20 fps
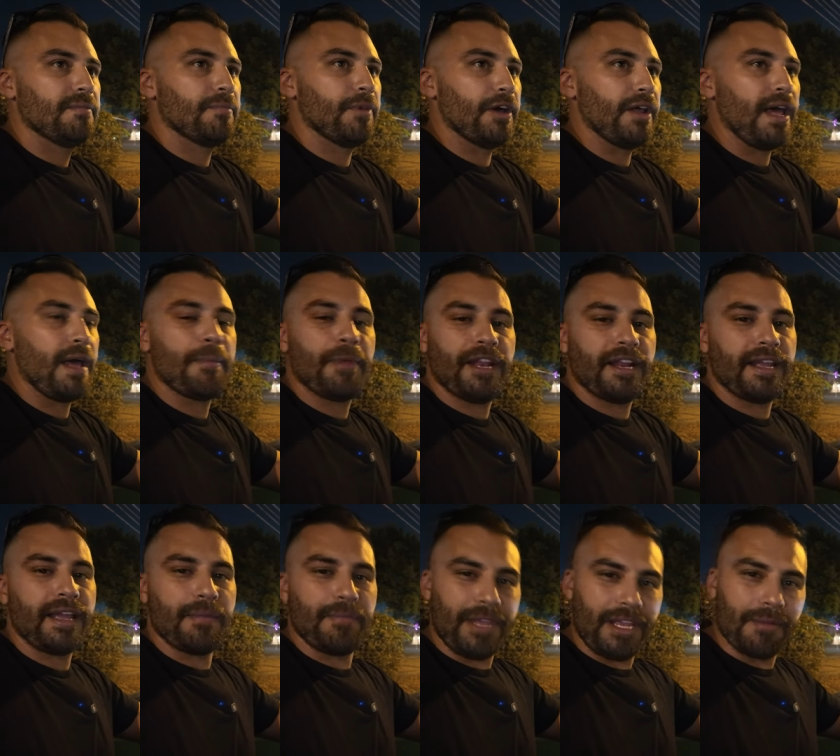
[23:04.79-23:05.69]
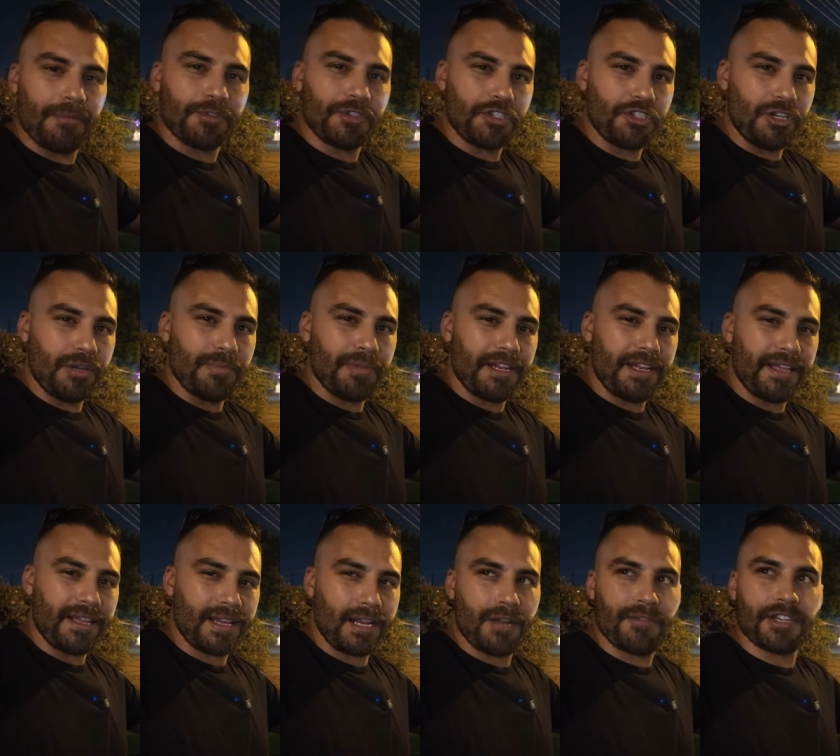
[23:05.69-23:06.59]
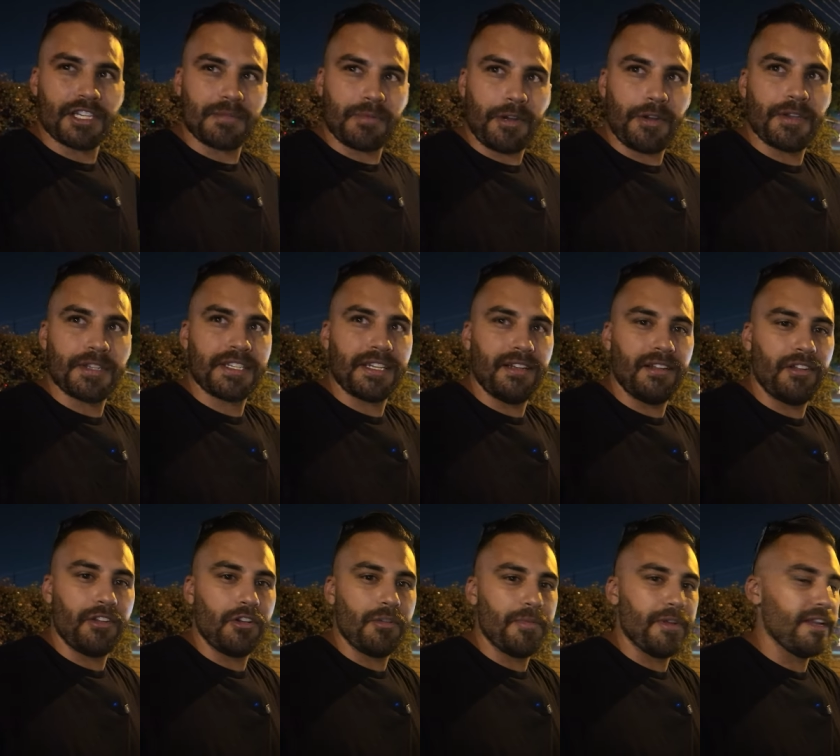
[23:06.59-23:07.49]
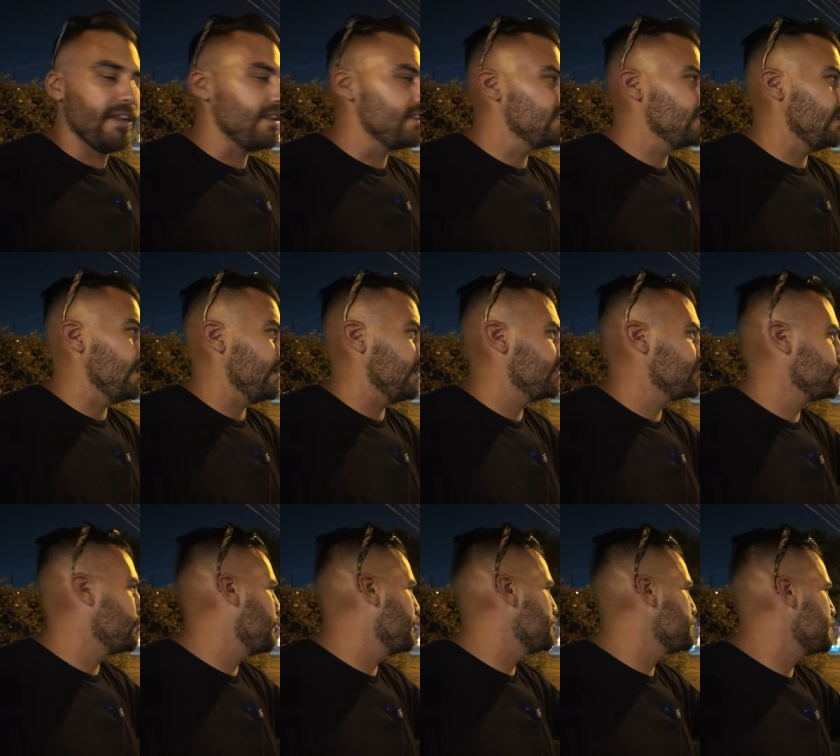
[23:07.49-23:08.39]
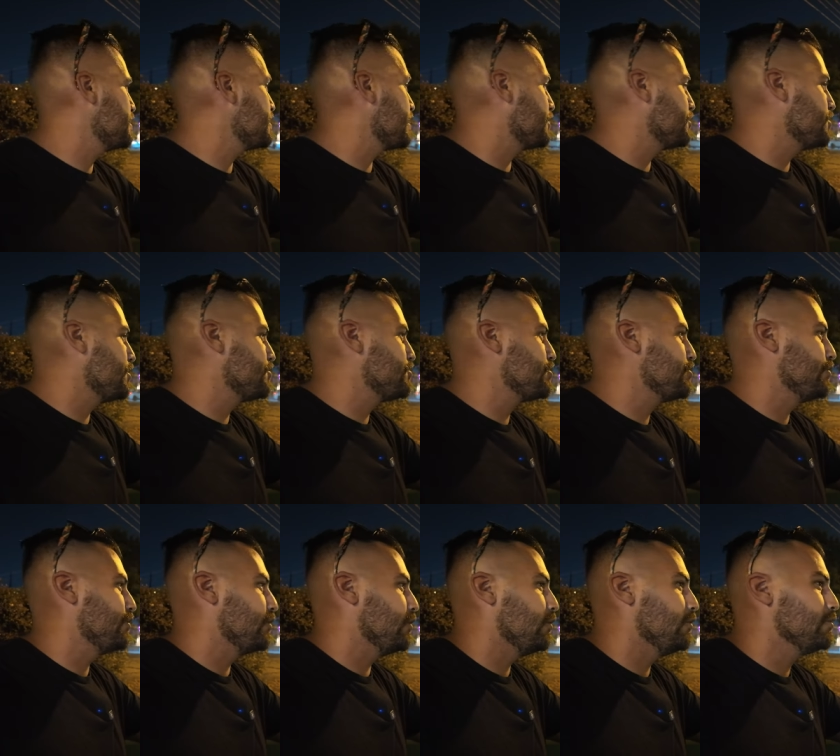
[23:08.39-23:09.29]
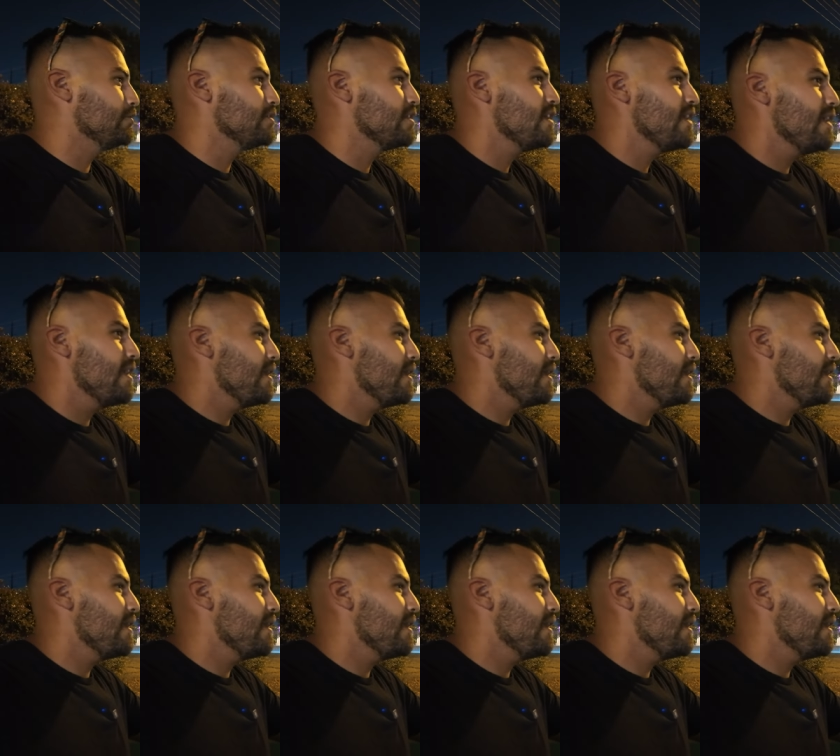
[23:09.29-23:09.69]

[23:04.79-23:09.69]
But I mean, again, being able to jump in it and kind of experience it a little bit, it's like, it's one of those things like touching your goals.